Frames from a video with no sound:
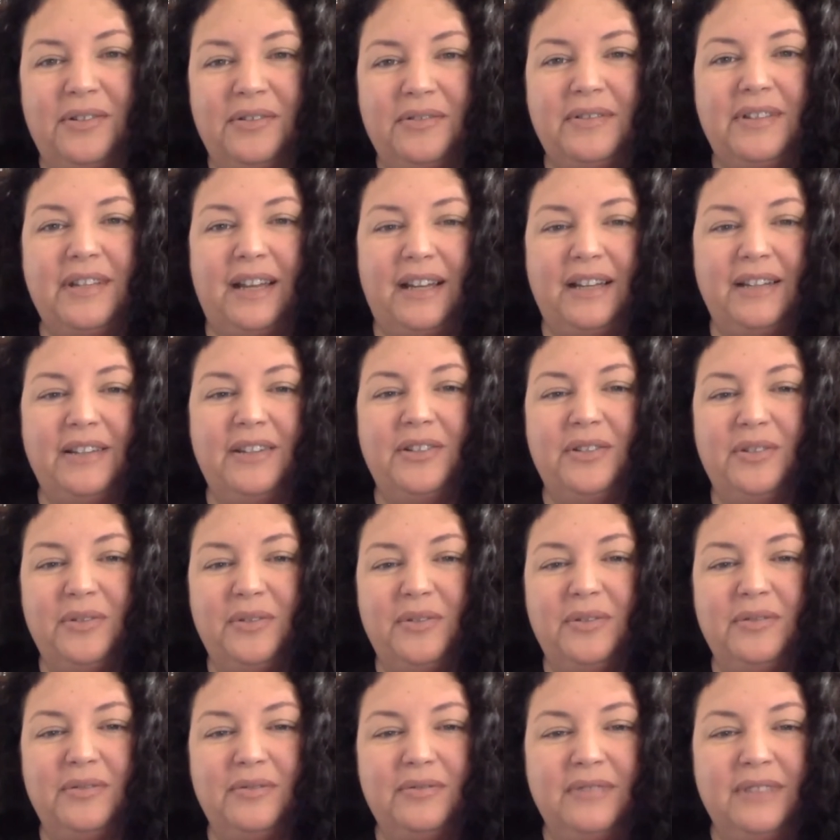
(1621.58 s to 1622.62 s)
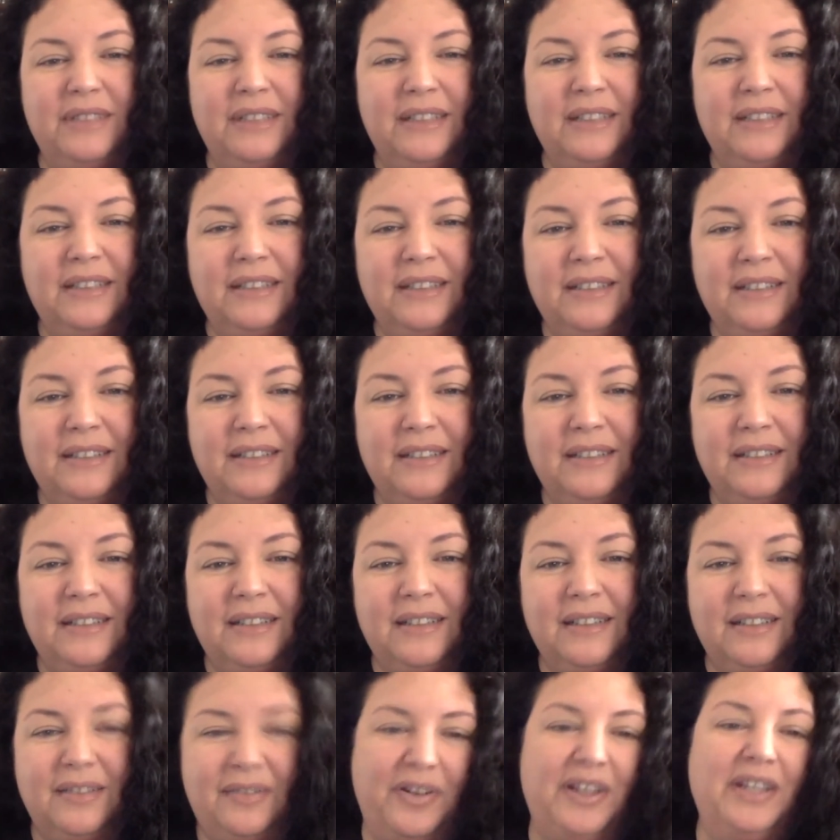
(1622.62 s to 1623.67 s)
tied to
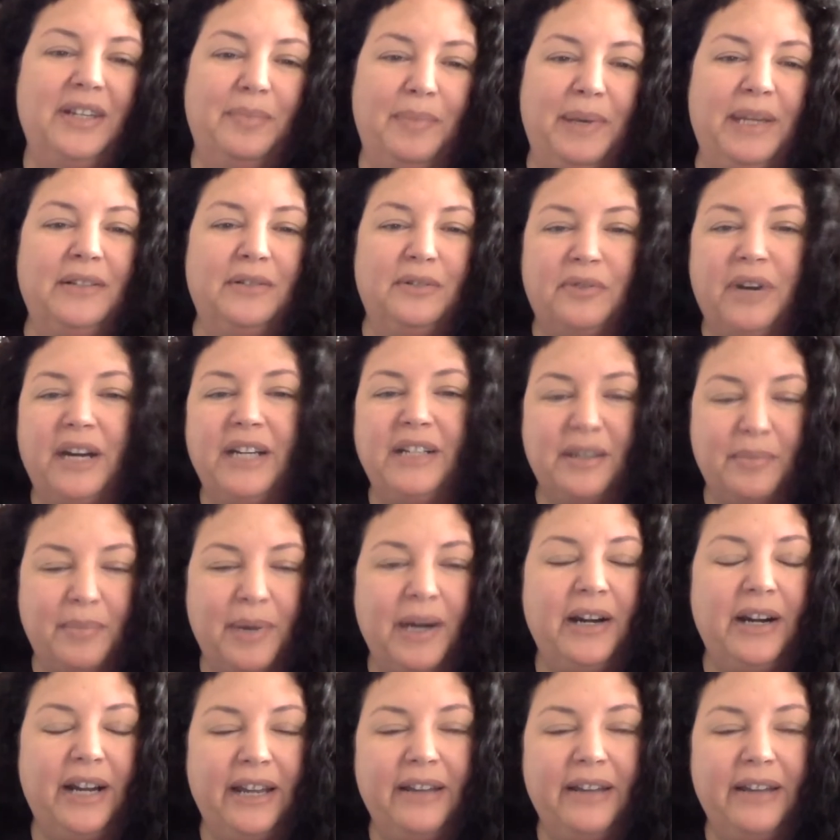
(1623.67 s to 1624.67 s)
the fundamental right to marry.